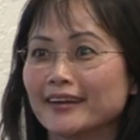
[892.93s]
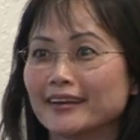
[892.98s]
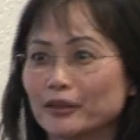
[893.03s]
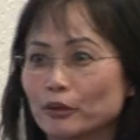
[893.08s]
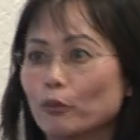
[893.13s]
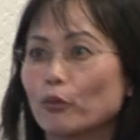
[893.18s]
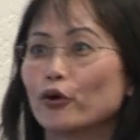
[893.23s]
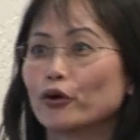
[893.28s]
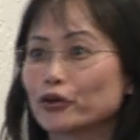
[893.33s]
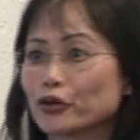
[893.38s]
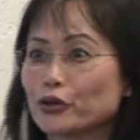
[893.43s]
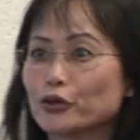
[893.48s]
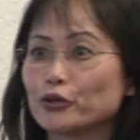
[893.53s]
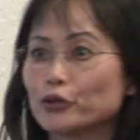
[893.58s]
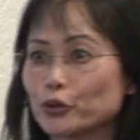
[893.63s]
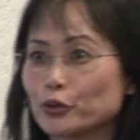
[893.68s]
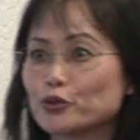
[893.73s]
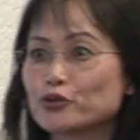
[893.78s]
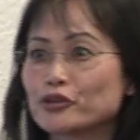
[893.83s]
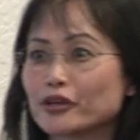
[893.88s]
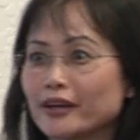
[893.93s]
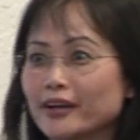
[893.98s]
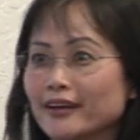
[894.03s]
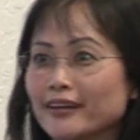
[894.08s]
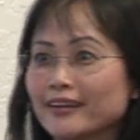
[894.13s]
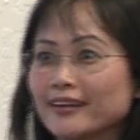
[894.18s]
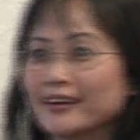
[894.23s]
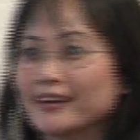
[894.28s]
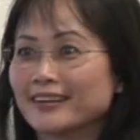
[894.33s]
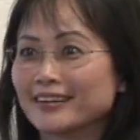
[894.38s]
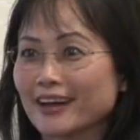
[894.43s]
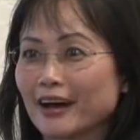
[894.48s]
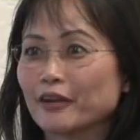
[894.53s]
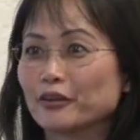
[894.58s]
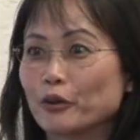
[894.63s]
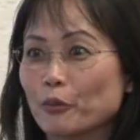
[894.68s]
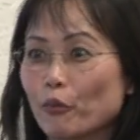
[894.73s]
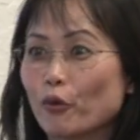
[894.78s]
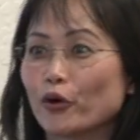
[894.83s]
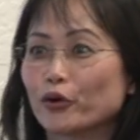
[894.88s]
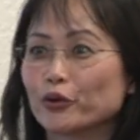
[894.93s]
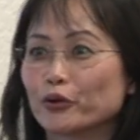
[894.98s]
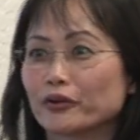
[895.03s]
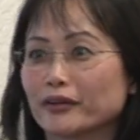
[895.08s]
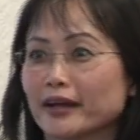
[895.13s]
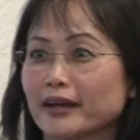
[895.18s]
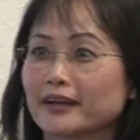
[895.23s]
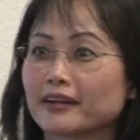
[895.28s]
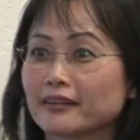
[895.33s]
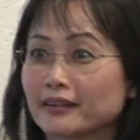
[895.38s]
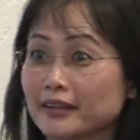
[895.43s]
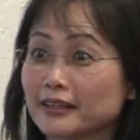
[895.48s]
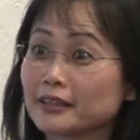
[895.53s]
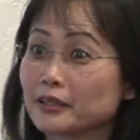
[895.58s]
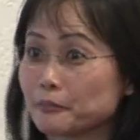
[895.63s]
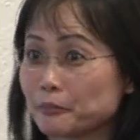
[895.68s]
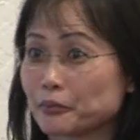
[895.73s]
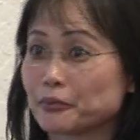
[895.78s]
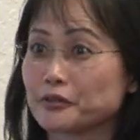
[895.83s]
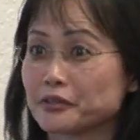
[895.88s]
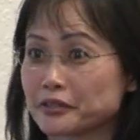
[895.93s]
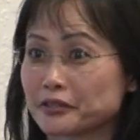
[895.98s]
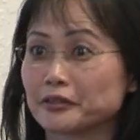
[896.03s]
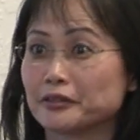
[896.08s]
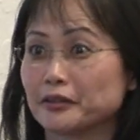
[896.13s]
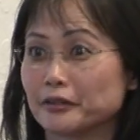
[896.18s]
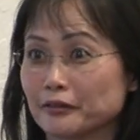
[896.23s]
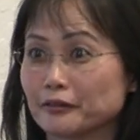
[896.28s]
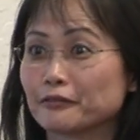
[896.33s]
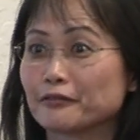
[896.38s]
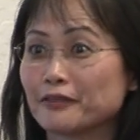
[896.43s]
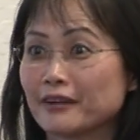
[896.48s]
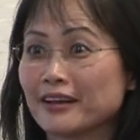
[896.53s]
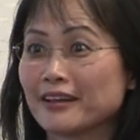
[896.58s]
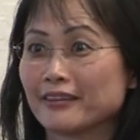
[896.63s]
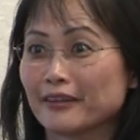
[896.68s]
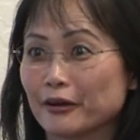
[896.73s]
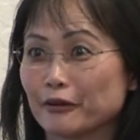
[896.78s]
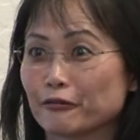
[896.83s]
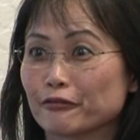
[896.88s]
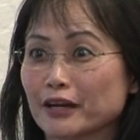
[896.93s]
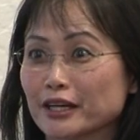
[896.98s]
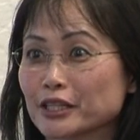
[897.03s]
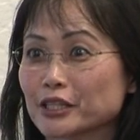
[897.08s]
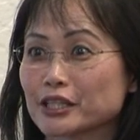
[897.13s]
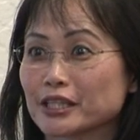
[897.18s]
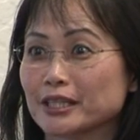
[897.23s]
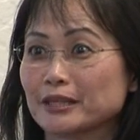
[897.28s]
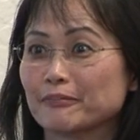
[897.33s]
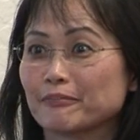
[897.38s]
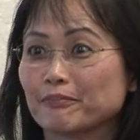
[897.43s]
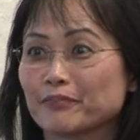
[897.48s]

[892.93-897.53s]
The more you use it, the more you're likely to preserve their function.